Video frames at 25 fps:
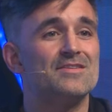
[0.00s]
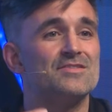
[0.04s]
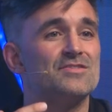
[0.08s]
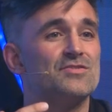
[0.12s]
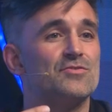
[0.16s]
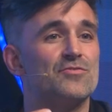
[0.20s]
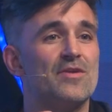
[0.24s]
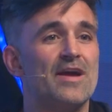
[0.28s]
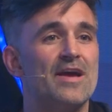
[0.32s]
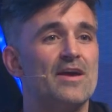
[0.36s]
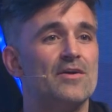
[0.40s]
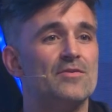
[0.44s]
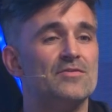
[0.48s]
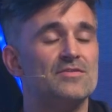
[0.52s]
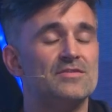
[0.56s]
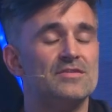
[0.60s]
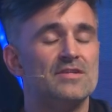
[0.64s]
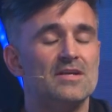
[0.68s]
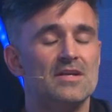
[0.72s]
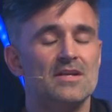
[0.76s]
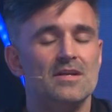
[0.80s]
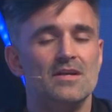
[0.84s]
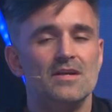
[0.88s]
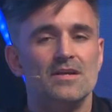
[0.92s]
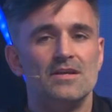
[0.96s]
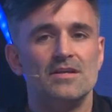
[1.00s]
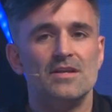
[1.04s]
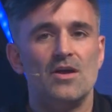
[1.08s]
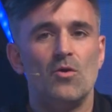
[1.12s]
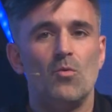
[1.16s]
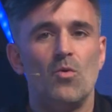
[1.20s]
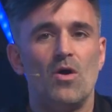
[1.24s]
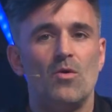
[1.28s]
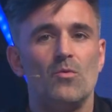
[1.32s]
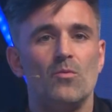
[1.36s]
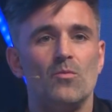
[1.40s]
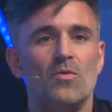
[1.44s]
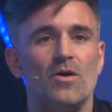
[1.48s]
around
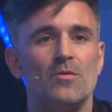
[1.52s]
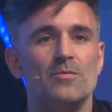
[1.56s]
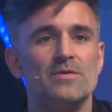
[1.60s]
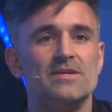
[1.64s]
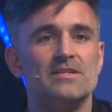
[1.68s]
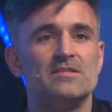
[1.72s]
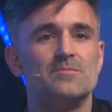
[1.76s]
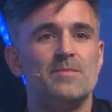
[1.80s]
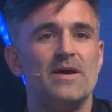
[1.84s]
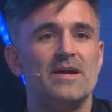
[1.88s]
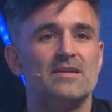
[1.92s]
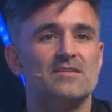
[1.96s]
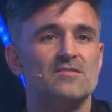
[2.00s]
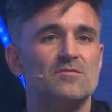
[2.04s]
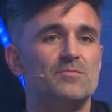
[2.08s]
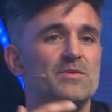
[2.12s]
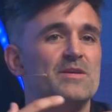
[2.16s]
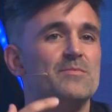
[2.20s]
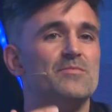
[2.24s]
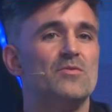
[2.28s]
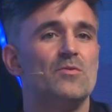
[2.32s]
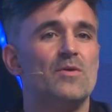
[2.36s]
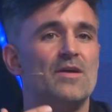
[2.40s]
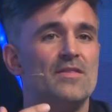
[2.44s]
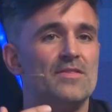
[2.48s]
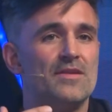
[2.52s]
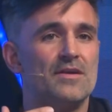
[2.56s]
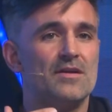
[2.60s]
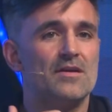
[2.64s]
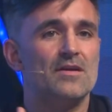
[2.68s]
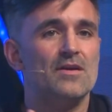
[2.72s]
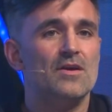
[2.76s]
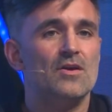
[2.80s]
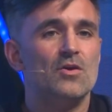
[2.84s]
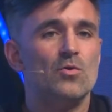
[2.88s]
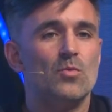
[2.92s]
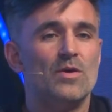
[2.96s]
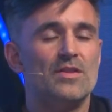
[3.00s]
what we expect of people
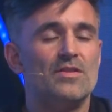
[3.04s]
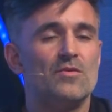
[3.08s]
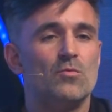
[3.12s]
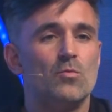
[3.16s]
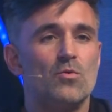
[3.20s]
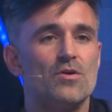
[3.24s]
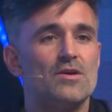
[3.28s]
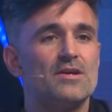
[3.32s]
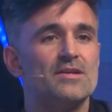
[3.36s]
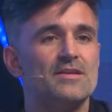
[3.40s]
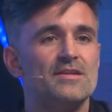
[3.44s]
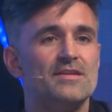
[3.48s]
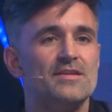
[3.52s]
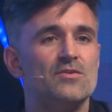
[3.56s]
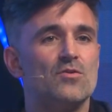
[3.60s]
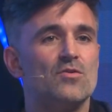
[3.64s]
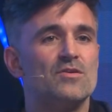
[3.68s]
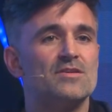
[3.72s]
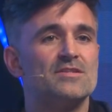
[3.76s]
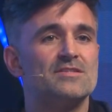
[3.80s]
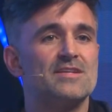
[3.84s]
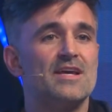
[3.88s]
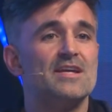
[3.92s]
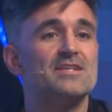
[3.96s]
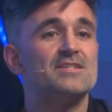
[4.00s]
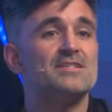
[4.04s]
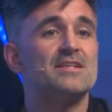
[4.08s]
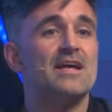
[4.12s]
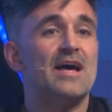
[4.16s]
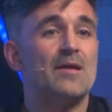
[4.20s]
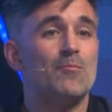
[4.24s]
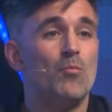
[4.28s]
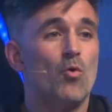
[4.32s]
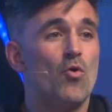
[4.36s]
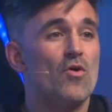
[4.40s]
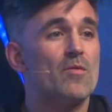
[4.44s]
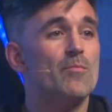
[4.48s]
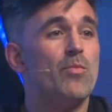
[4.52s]
when they're working in the organization, and
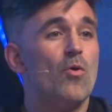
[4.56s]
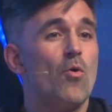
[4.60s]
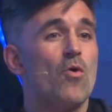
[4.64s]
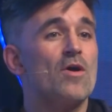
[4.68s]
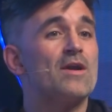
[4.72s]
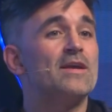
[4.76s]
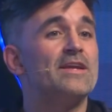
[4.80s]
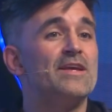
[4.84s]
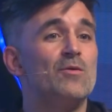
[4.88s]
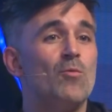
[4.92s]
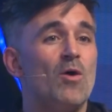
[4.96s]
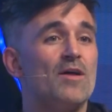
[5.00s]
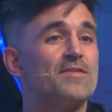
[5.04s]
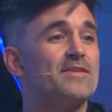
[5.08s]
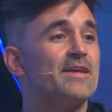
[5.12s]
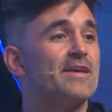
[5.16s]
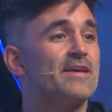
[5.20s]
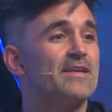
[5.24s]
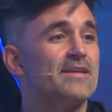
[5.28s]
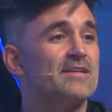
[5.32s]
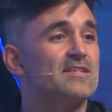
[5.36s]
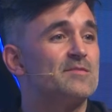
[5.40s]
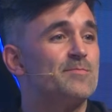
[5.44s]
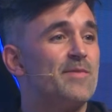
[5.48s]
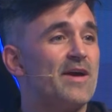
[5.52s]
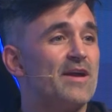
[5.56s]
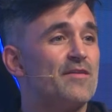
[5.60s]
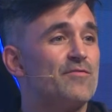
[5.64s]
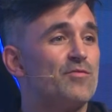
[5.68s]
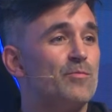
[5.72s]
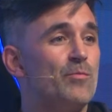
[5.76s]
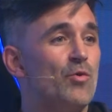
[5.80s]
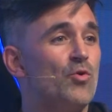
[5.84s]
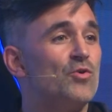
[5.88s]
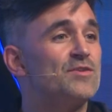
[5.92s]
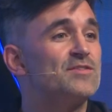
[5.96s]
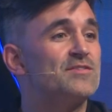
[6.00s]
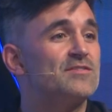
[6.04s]
more importantly, what they can expect from
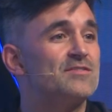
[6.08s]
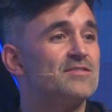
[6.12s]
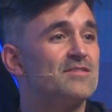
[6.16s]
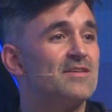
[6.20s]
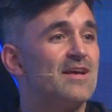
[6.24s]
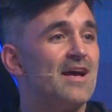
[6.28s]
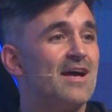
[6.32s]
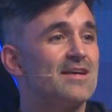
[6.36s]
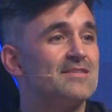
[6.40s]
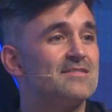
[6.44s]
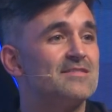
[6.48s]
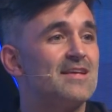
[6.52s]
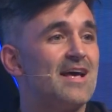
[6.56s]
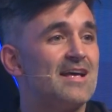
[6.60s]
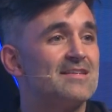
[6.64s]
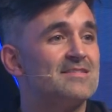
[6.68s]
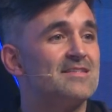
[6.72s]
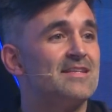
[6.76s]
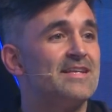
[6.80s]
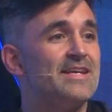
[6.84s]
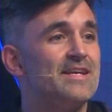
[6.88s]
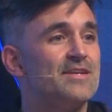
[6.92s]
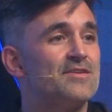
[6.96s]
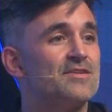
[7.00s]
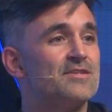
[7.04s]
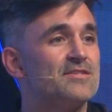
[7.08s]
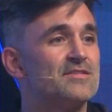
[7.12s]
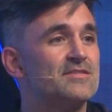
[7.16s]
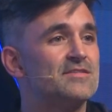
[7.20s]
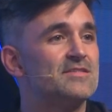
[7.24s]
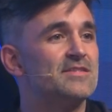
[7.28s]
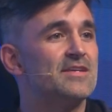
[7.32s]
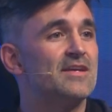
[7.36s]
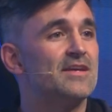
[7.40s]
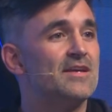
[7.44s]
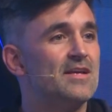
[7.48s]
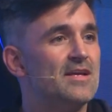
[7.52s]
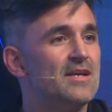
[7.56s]
us as leaders
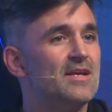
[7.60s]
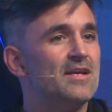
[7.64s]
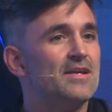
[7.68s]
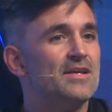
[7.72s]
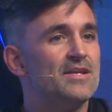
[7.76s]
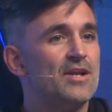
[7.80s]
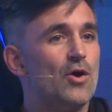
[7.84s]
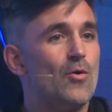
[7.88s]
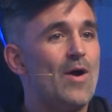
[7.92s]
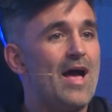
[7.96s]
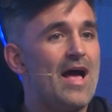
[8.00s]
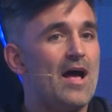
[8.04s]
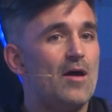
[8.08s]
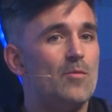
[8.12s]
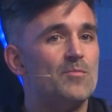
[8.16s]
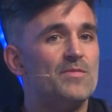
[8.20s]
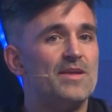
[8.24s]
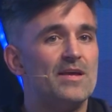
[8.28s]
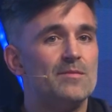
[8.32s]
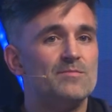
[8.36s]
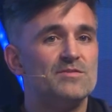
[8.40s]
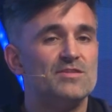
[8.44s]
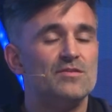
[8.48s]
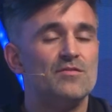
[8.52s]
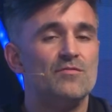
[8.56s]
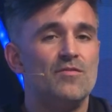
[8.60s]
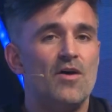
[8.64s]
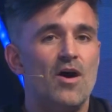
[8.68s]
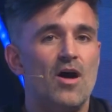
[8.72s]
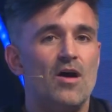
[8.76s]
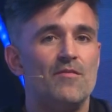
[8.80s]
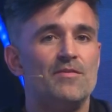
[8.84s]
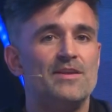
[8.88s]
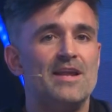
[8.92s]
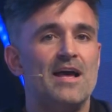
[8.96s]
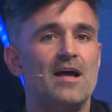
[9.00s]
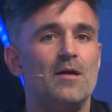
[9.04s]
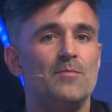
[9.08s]
to help them to evolve
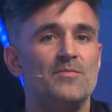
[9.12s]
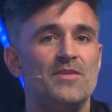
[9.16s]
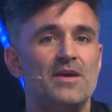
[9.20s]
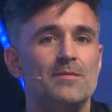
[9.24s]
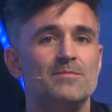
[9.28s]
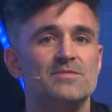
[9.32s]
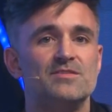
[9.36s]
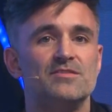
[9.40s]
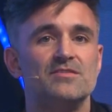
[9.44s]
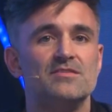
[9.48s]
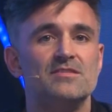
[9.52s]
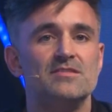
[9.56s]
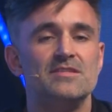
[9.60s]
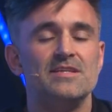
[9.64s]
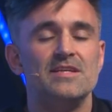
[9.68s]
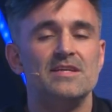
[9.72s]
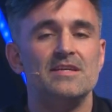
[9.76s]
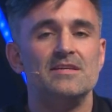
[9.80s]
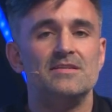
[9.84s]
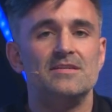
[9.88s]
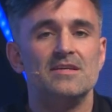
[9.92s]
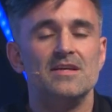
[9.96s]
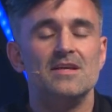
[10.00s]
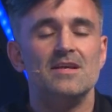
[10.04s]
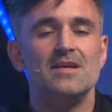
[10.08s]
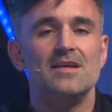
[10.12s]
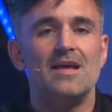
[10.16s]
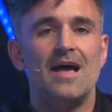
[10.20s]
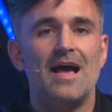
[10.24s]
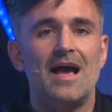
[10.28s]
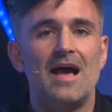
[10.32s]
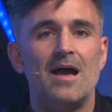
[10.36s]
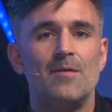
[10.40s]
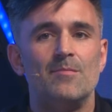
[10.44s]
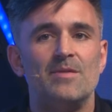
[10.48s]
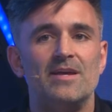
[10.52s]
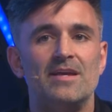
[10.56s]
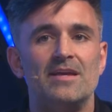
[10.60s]
and help them succeed
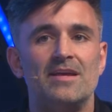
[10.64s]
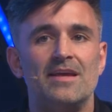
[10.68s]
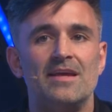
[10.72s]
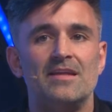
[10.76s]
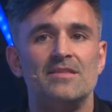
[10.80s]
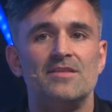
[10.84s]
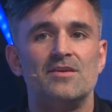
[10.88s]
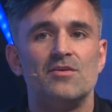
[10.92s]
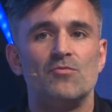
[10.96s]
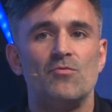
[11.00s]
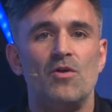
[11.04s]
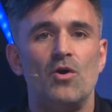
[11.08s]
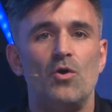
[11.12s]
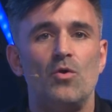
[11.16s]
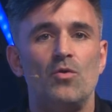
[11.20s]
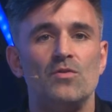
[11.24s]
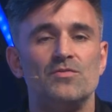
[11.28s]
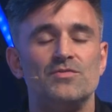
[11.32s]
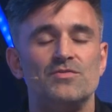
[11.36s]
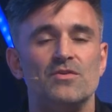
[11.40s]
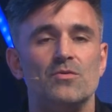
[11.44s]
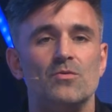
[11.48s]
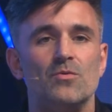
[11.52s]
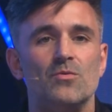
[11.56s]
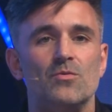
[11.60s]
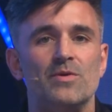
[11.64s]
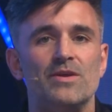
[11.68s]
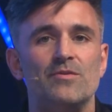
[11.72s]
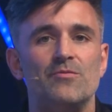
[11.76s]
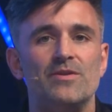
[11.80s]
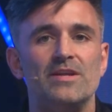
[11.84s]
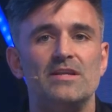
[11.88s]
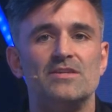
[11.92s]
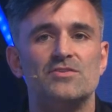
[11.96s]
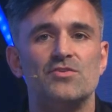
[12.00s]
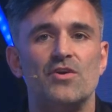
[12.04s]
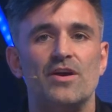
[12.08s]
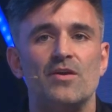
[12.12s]
in their roles. So we
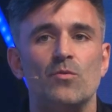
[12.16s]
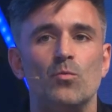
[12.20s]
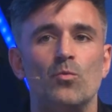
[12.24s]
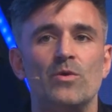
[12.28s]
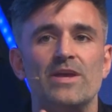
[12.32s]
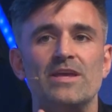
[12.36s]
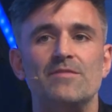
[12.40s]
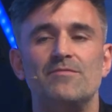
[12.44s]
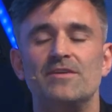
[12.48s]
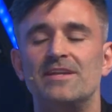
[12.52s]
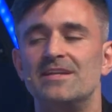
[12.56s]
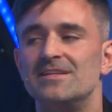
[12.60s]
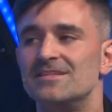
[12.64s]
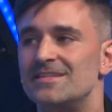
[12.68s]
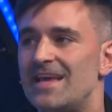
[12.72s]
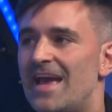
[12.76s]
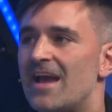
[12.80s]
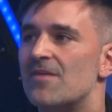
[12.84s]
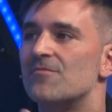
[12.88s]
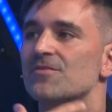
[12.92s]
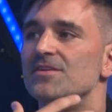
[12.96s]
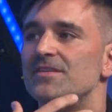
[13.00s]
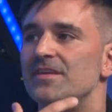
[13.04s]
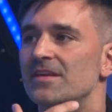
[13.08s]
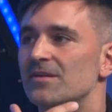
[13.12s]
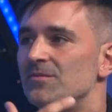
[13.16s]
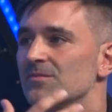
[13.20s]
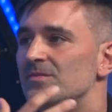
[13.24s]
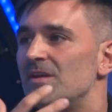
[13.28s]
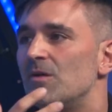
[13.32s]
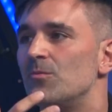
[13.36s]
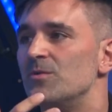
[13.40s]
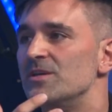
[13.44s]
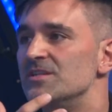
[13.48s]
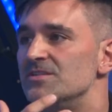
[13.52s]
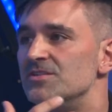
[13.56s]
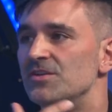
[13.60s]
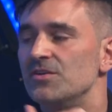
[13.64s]
really try and weave it into everything that
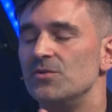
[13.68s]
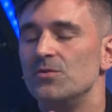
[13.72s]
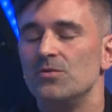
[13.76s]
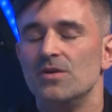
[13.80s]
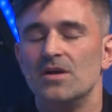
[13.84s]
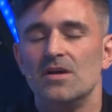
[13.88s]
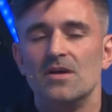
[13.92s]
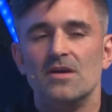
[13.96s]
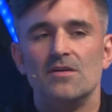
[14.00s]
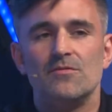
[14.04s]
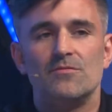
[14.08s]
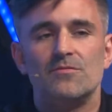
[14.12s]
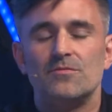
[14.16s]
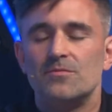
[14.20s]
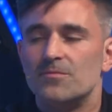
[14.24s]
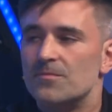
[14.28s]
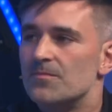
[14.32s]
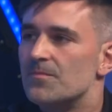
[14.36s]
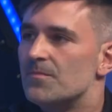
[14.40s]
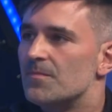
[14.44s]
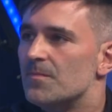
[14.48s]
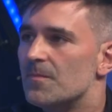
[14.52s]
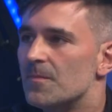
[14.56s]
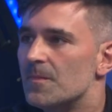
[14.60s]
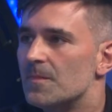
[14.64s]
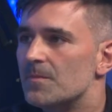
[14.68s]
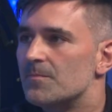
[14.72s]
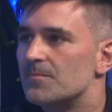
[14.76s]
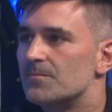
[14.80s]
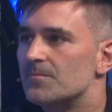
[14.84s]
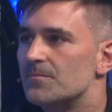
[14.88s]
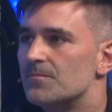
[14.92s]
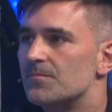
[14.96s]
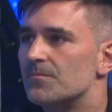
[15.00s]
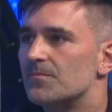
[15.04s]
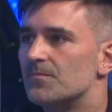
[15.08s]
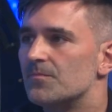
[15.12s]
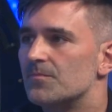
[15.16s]
we do. And can you give us an
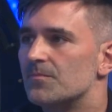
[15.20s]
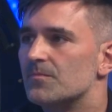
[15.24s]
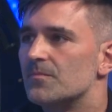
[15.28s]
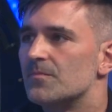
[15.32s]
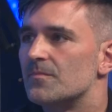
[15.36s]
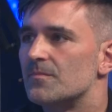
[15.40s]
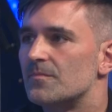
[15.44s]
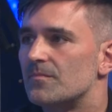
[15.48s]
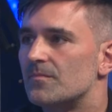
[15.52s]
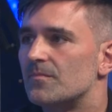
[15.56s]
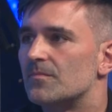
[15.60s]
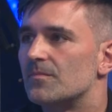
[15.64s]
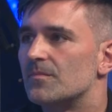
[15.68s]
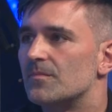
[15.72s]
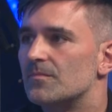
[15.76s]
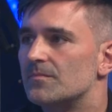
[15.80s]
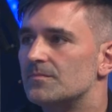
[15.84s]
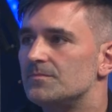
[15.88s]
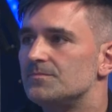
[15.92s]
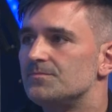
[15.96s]
example of some of the values that